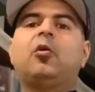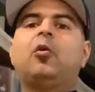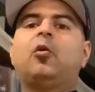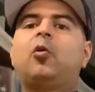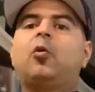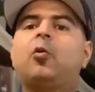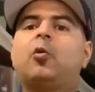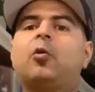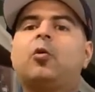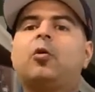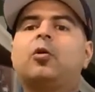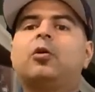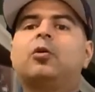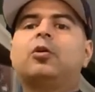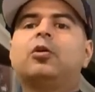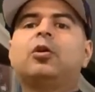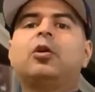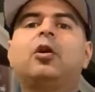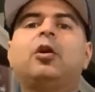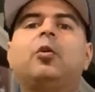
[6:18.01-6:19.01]

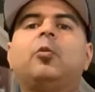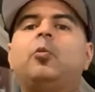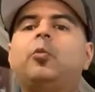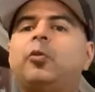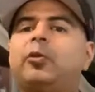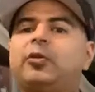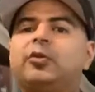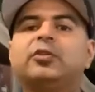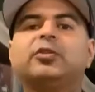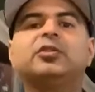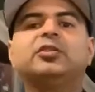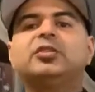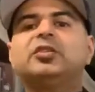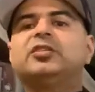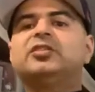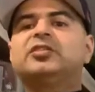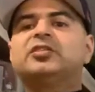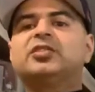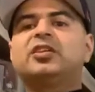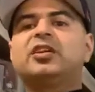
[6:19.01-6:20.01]
or one of
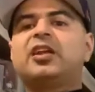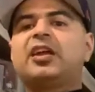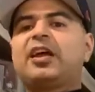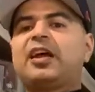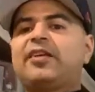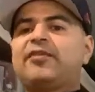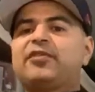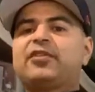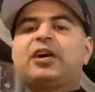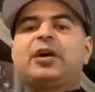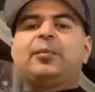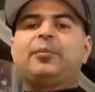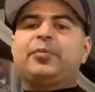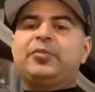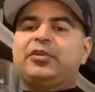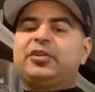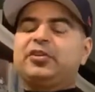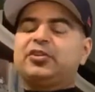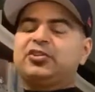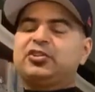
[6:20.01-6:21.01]
these is gonna have
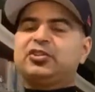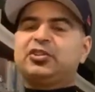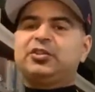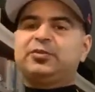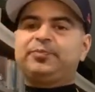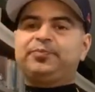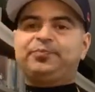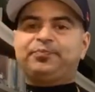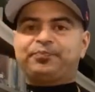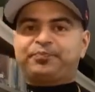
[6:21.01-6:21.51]
competition,